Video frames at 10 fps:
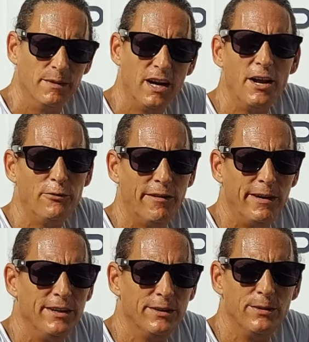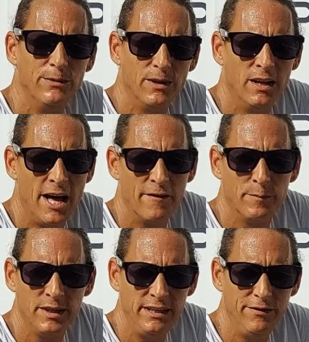contrary to a lot of
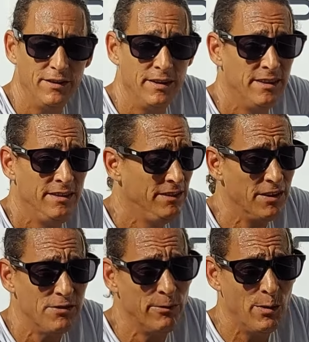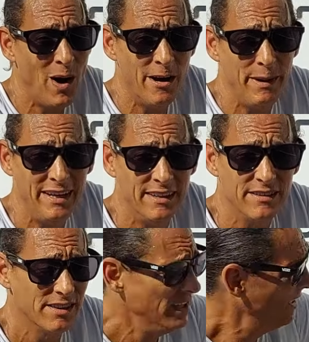beliefs, doesn't require
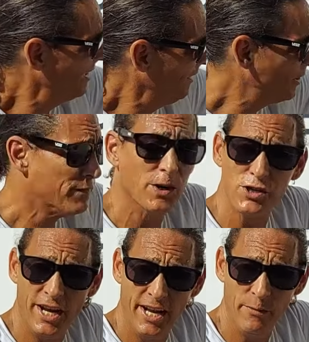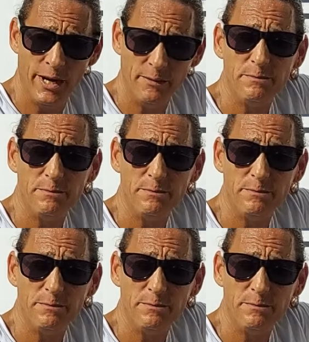maintenance. This version anyway.